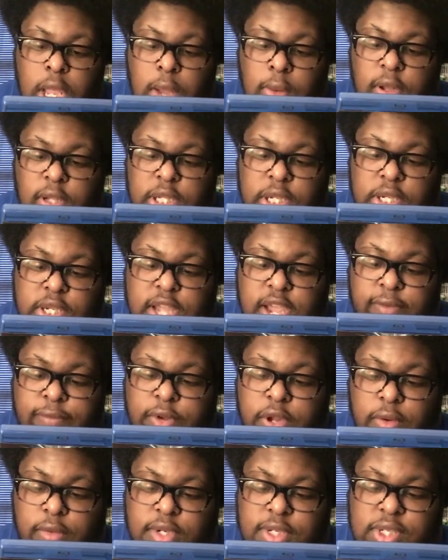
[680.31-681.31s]
With the Death
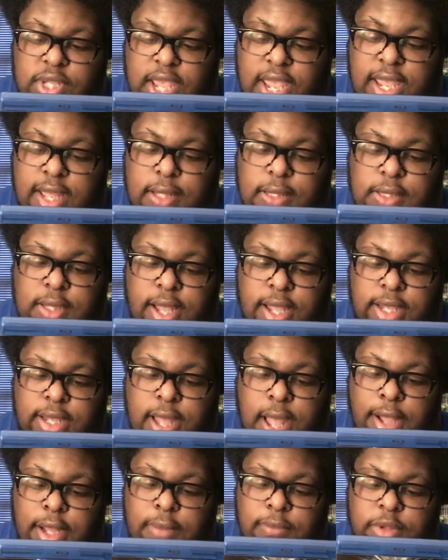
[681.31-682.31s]
Note in his hands, Light
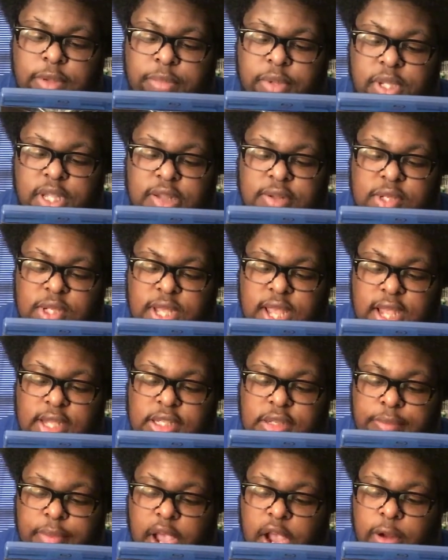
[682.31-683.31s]
Yagami believes he has
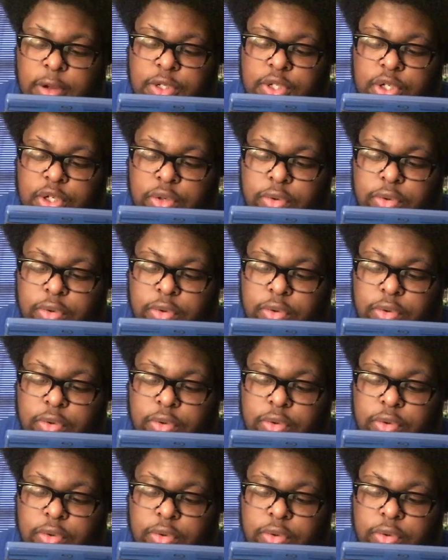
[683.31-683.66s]
the power to